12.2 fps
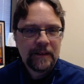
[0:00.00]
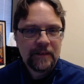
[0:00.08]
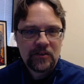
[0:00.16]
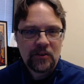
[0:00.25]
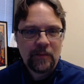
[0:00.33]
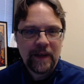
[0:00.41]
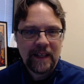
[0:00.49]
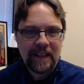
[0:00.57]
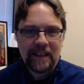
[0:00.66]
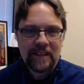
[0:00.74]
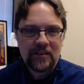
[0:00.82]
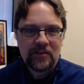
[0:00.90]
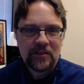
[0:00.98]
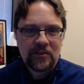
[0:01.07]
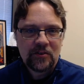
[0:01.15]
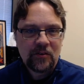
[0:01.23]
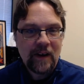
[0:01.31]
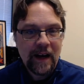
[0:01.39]
so many indigenous
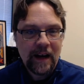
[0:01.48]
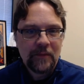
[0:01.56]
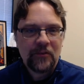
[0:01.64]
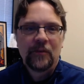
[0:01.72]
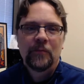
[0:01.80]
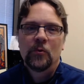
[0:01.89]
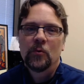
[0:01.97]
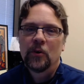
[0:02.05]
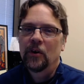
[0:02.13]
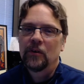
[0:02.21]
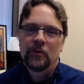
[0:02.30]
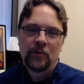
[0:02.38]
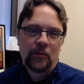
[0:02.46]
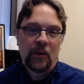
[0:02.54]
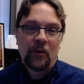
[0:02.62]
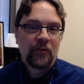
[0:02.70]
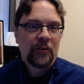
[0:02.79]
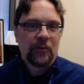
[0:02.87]
tribes who, who
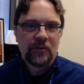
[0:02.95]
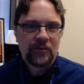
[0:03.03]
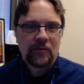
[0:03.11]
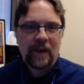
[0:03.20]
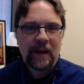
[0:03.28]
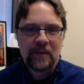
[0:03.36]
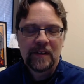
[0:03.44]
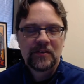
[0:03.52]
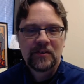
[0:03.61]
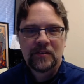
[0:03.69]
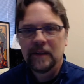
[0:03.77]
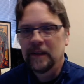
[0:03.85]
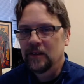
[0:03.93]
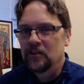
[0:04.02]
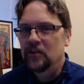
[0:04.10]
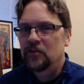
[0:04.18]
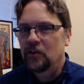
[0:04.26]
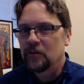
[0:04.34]
also describe this
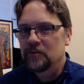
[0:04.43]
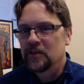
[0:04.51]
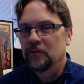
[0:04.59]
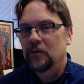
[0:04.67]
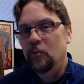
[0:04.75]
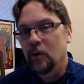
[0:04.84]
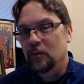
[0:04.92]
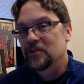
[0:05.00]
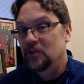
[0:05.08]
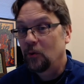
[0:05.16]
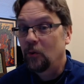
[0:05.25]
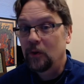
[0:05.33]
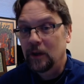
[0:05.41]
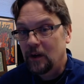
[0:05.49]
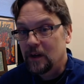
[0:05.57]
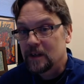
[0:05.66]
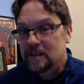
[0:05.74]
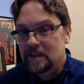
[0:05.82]
in terms of, quote, soul
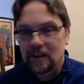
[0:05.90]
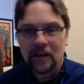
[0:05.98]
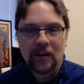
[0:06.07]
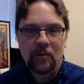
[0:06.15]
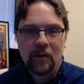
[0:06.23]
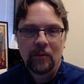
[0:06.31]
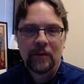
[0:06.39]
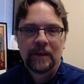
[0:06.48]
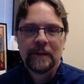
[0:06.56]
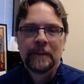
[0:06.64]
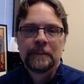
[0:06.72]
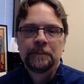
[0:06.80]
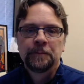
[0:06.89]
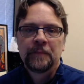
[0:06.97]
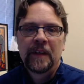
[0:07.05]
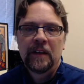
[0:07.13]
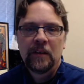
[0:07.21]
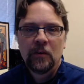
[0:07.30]
loss, unquote.
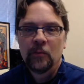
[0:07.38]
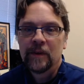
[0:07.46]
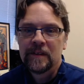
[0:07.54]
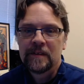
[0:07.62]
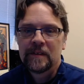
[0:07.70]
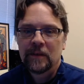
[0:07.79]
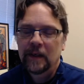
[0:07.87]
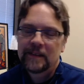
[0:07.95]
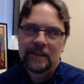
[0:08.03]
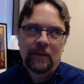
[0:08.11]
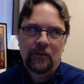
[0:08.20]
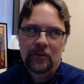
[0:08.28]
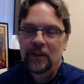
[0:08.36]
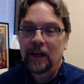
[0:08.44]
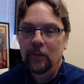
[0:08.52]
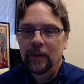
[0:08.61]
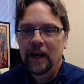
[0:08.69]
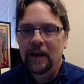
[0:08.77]
Humans, except for
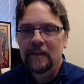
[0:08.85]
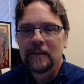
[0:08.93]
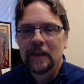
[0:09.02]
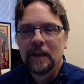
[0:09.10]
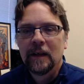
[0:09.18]
psychopaths,